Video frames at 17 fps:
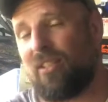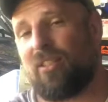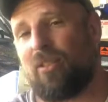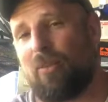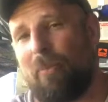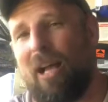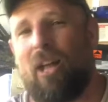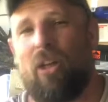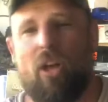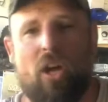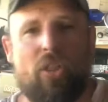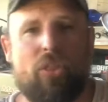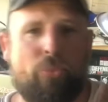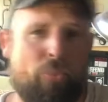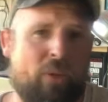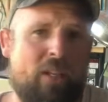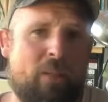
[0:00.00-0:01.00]
about a
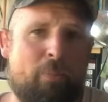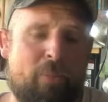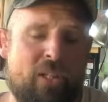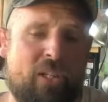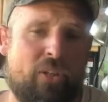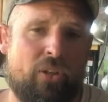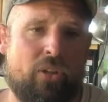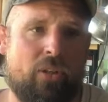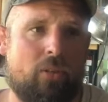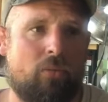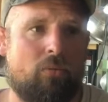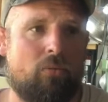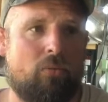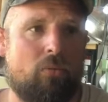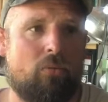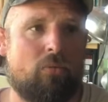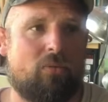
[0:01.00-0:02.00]
3 beer
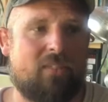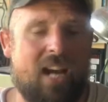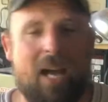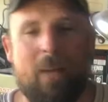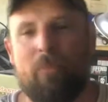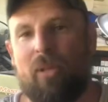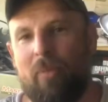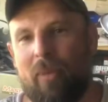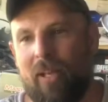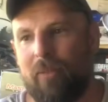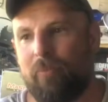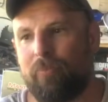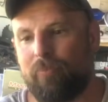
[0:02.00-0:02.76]
time limit.